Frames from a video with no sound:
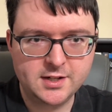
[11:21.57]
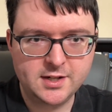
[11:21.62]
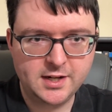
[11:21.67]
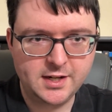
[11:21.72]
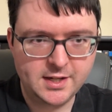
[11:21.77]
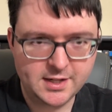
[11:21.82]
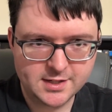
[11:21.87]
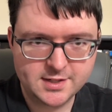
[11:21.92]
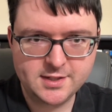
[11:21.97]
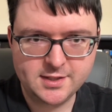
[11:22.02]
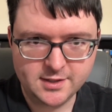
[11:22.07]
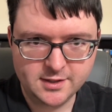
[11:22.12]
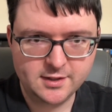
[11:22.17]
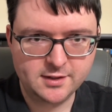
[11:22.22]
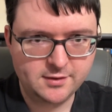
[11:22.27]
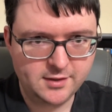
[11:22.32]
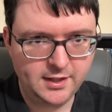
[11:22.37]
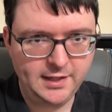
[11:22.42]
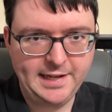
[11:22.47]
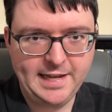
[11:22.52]
I guess, the
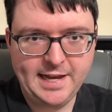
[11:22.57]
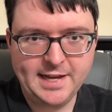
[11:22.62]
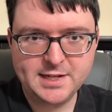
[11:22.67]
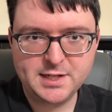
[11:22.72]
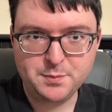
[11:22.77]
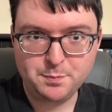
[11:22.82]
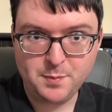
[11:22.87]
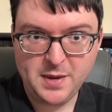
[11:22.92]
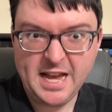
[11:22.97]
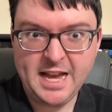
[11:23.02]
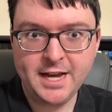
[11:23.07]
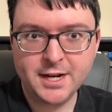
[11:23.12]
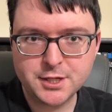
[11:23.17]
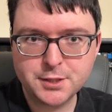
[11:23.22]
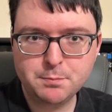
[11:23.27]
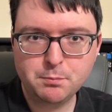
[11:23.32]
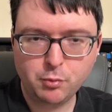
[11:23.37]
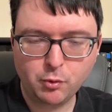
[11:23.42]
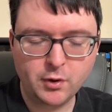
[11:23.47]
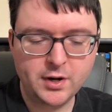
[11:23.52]
last batch
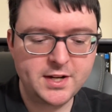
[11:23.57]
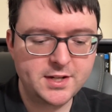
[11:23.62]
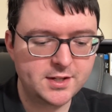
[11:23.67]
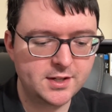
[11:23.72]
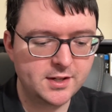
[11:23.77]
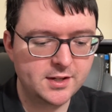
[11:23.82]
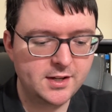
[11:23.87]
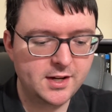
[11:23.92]
printed,